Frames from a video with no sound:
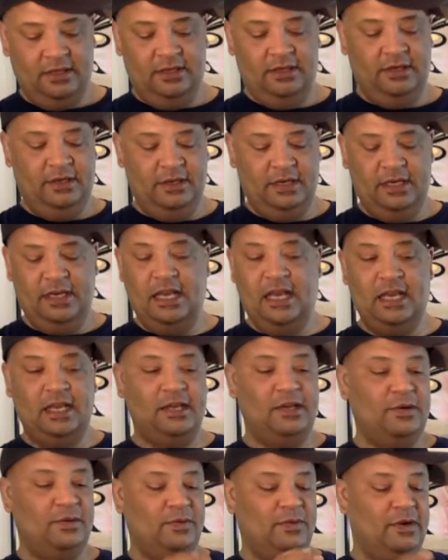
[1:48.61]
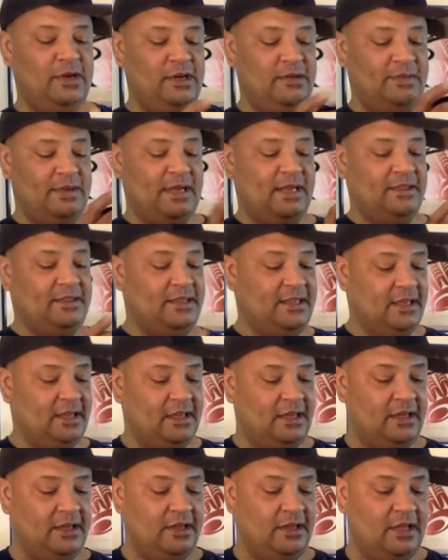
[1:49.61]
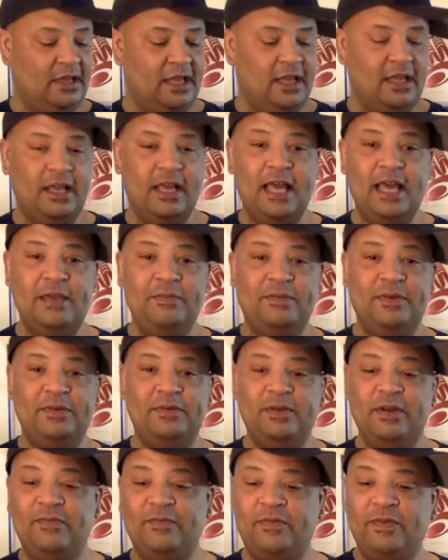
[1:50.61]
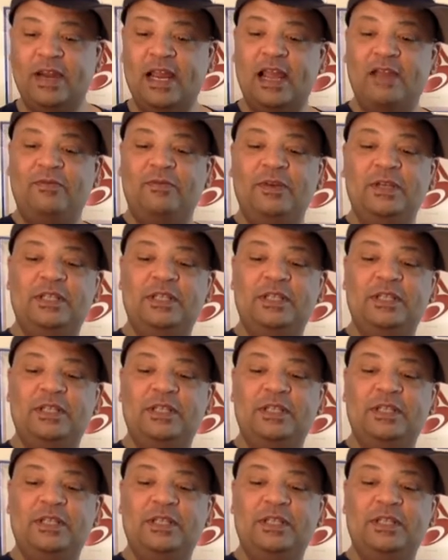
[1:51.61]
not going to worry about the hype and riffraff.